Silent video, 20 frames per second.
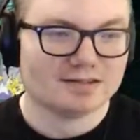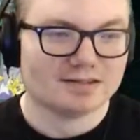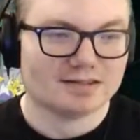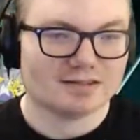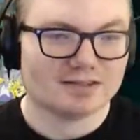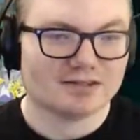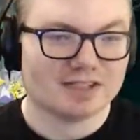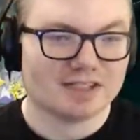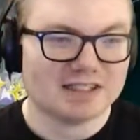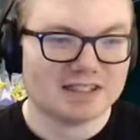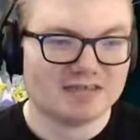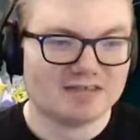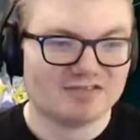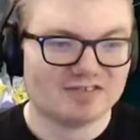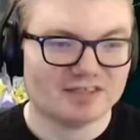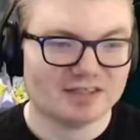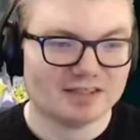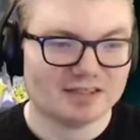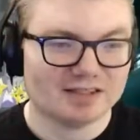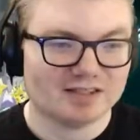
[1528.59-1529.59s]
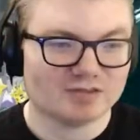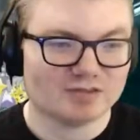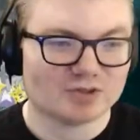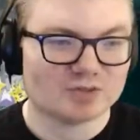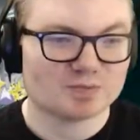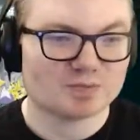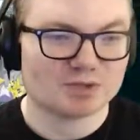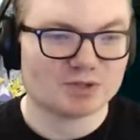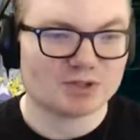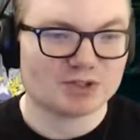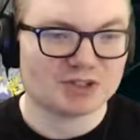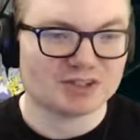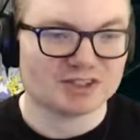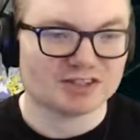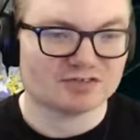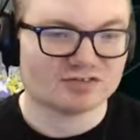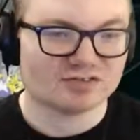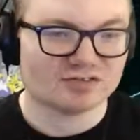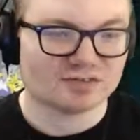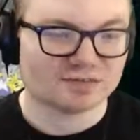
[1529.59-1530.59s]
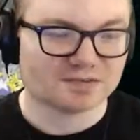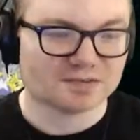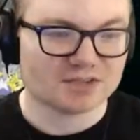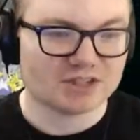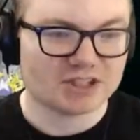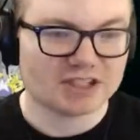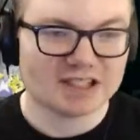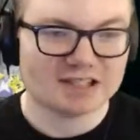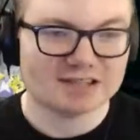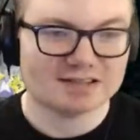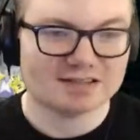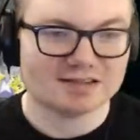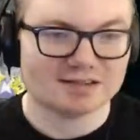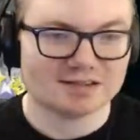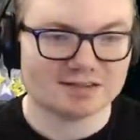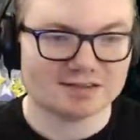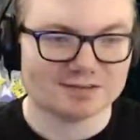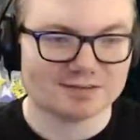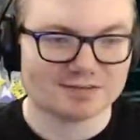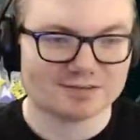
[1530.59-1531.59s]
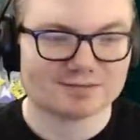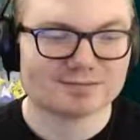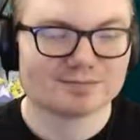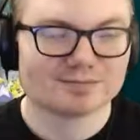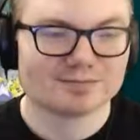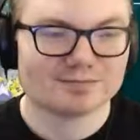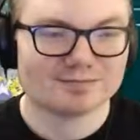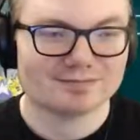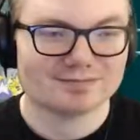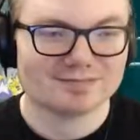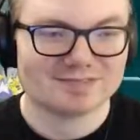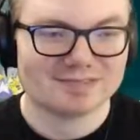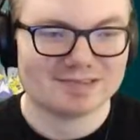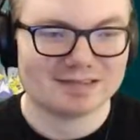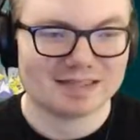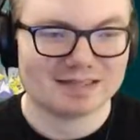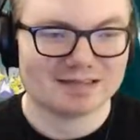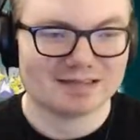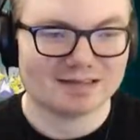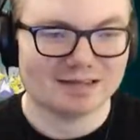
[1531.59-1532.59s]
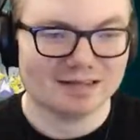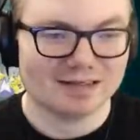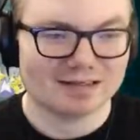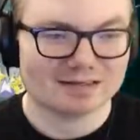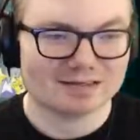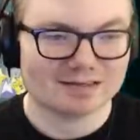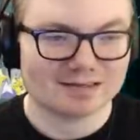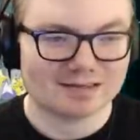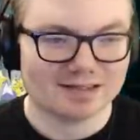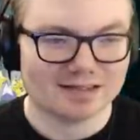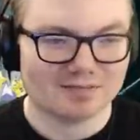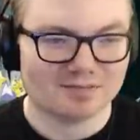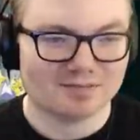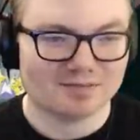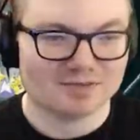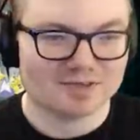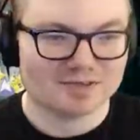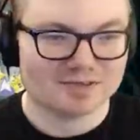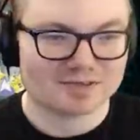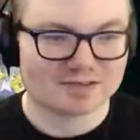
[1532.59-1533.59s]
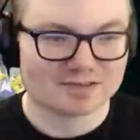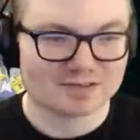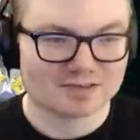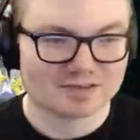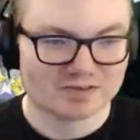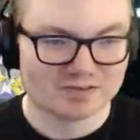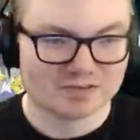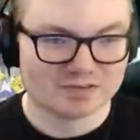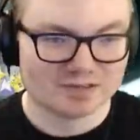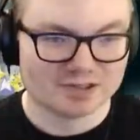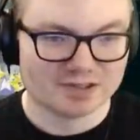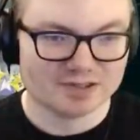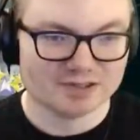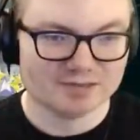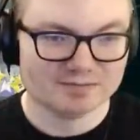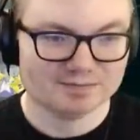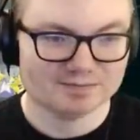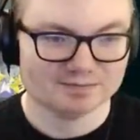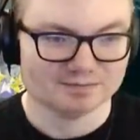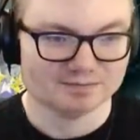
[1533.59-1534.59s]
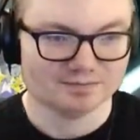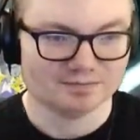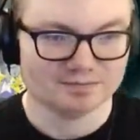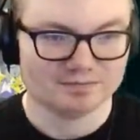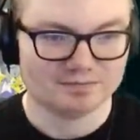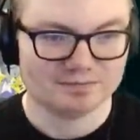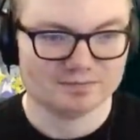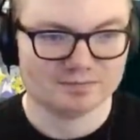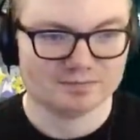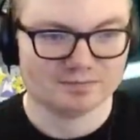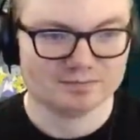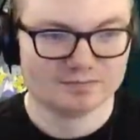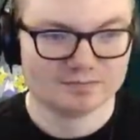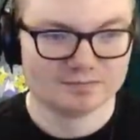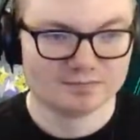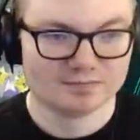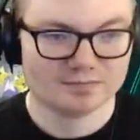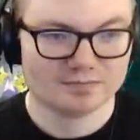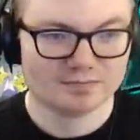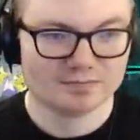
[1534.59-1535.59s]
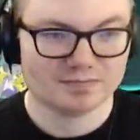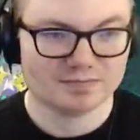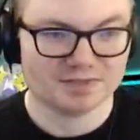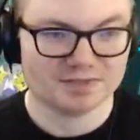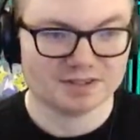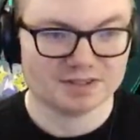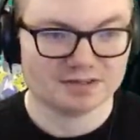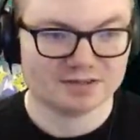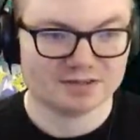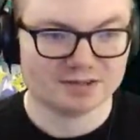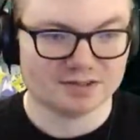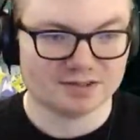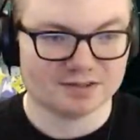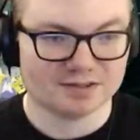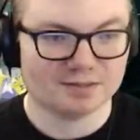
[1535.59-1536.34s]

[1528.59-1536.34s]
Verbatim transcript: So he definitely was pushing for Jet to take the next step with his career. But, you